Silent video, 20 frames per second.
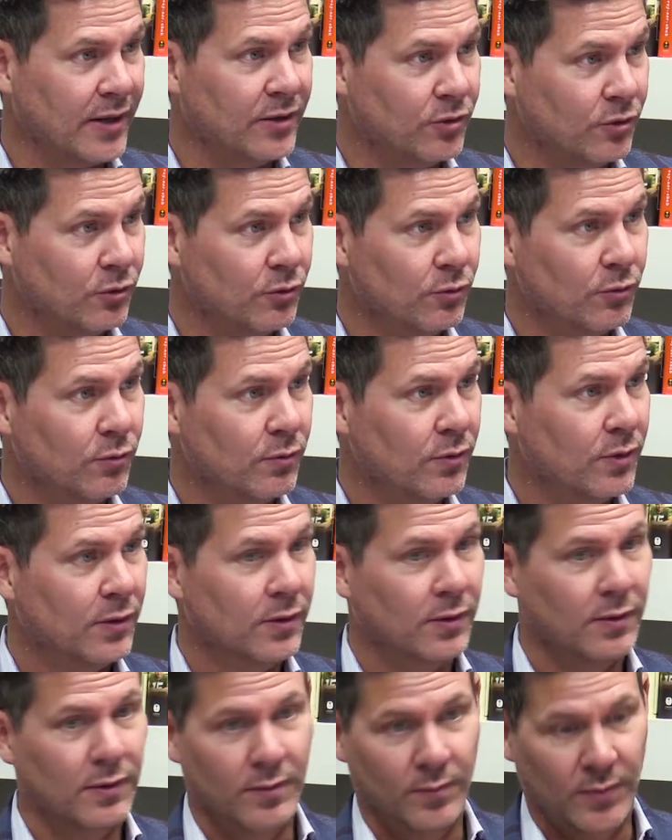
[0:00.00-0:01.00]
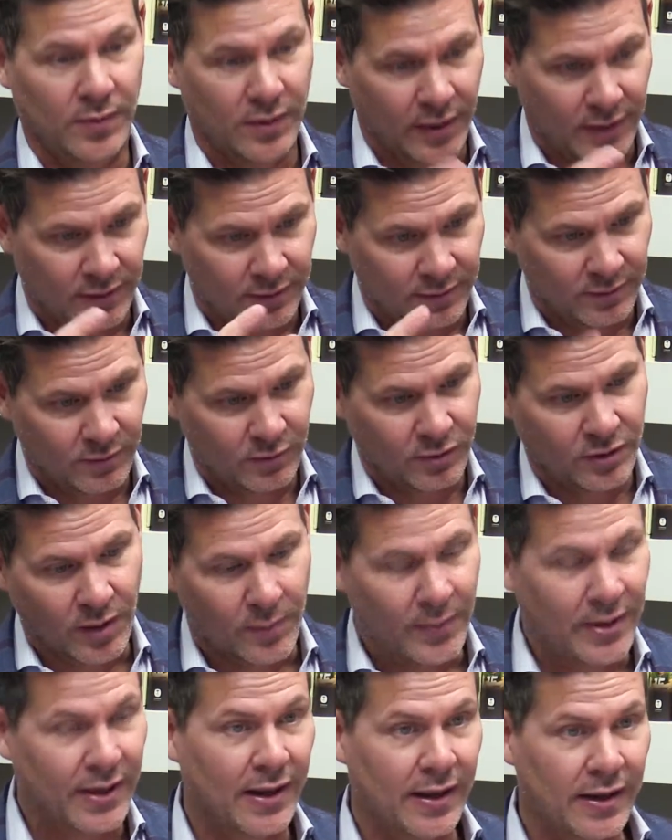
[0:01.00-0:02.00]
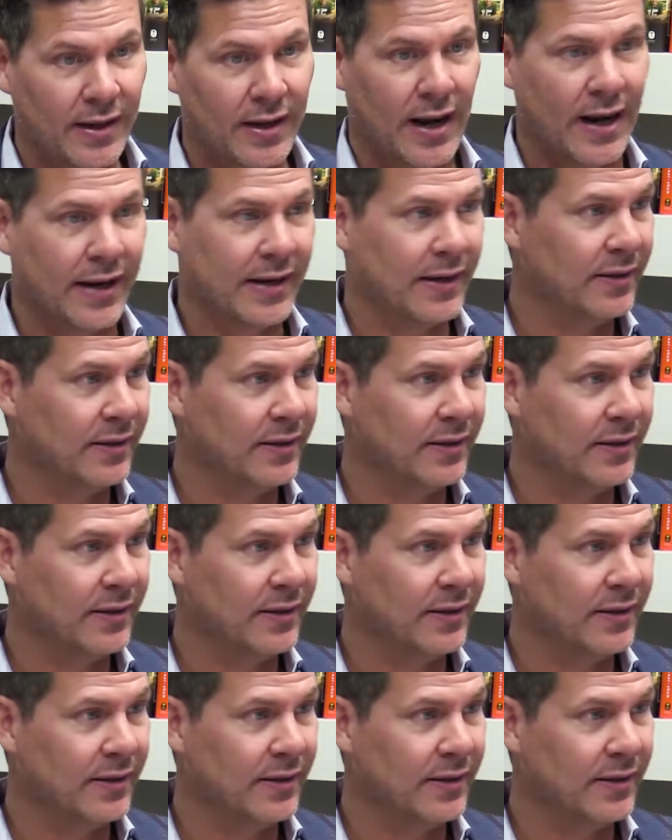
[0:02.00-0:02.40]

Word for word: I do, I mean, like, come in and I